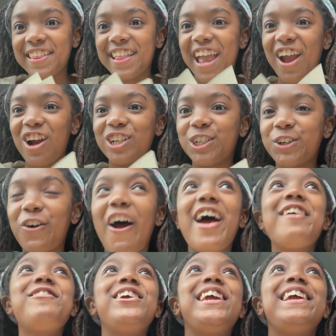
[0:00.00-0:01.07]
They are
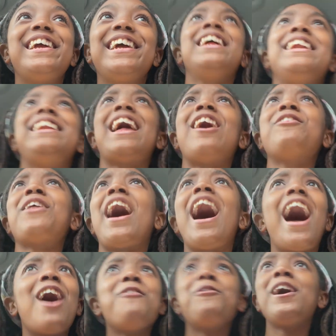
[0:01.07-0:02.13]
driving down the
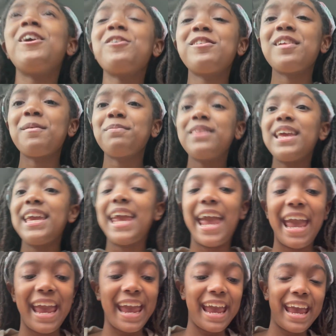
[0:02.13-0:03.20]
highway or something,
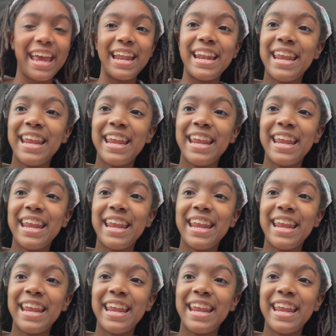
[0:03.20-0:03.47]
and